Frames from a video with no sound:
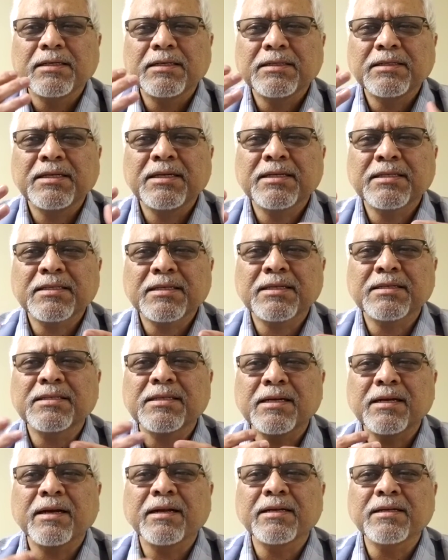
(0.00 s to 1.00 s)
She is
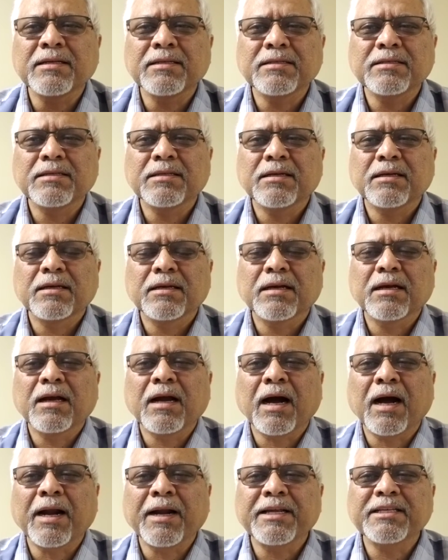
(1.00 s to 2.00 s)
considering
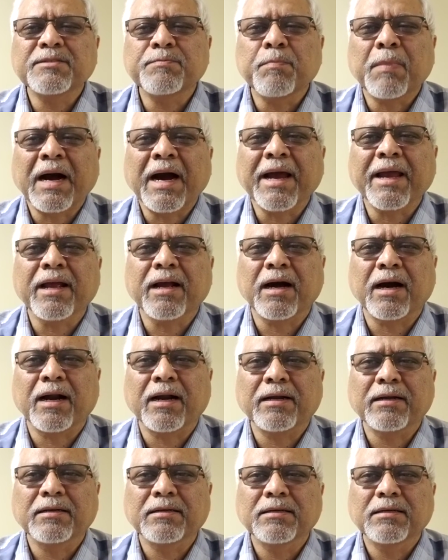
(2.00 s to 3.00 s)
God is my
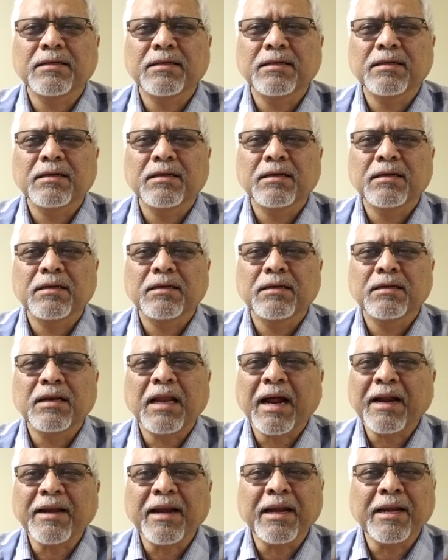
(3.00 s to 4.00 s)
God,
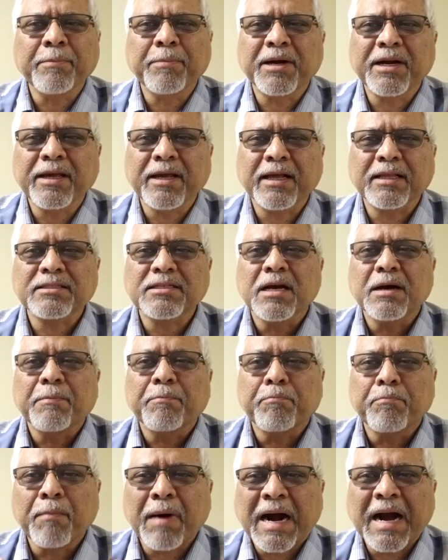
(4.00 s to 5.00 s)
not anybody else,
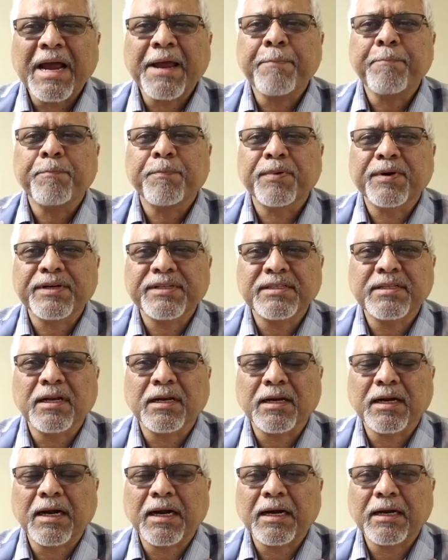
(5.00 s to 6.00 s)
my personal
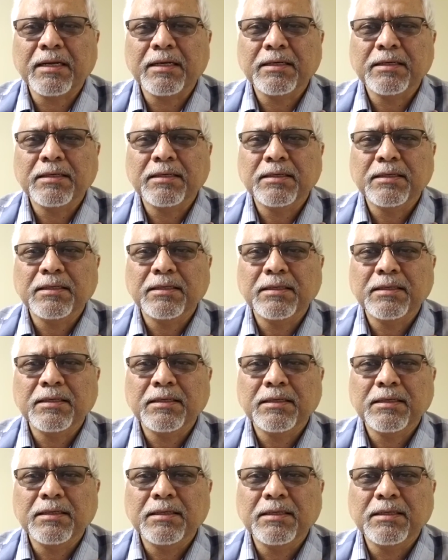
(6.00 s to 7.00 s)
God.
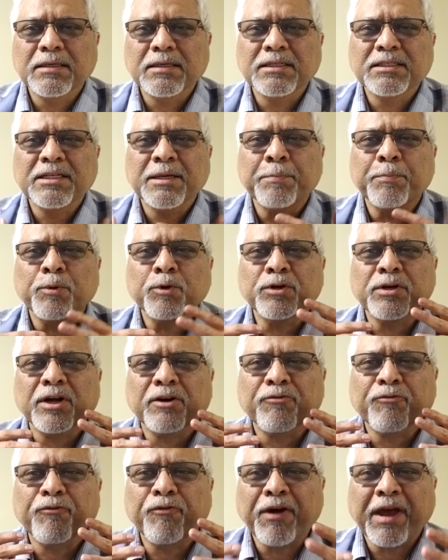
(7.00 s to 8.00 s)
She put her
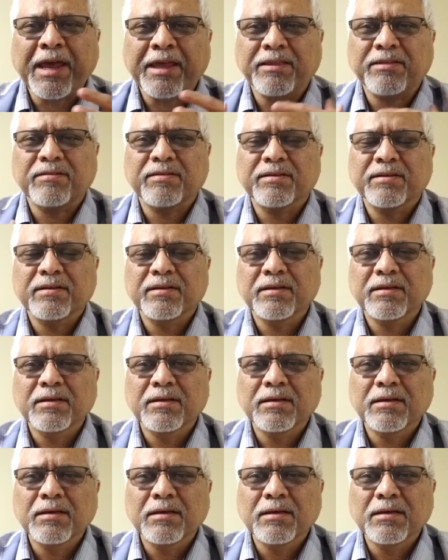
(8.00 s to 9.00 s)
faith
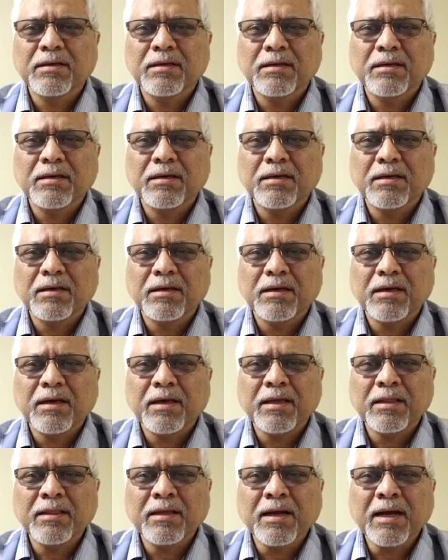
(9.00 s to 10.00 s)

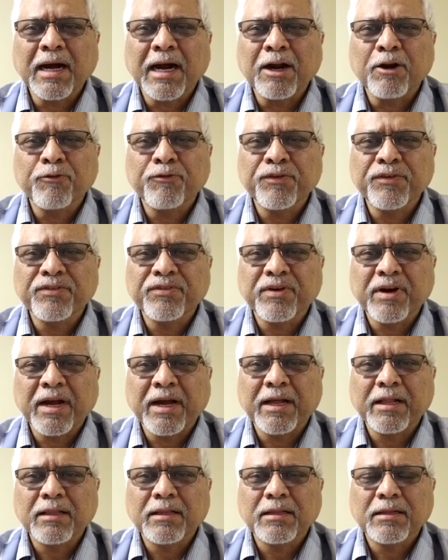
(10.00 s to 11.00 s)
in the God of
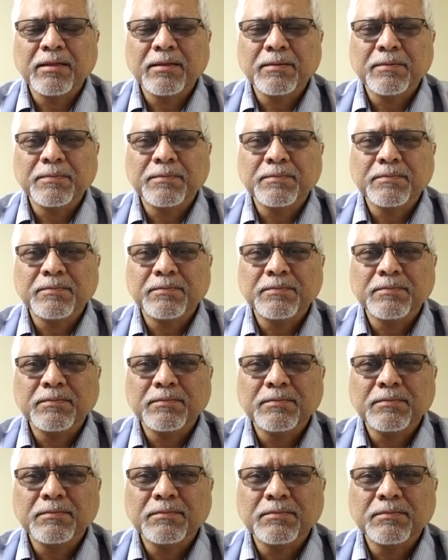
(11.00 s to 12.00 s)
Israel.
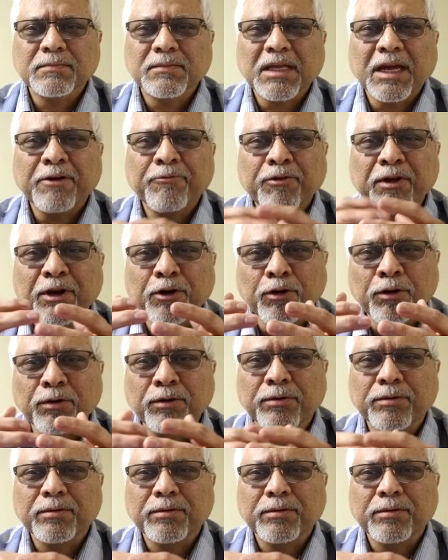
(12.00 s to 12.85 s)
And we know